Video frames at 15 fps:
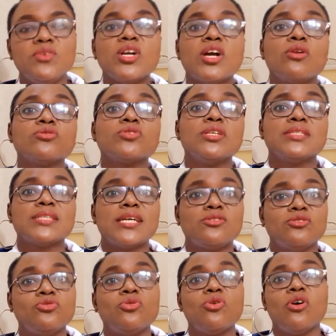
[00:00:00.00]
You can also decide
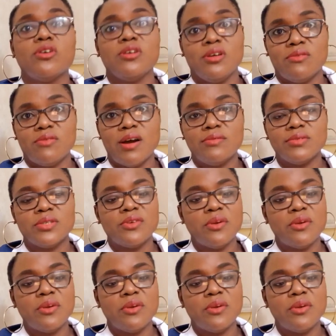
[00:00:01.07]
to do all year round.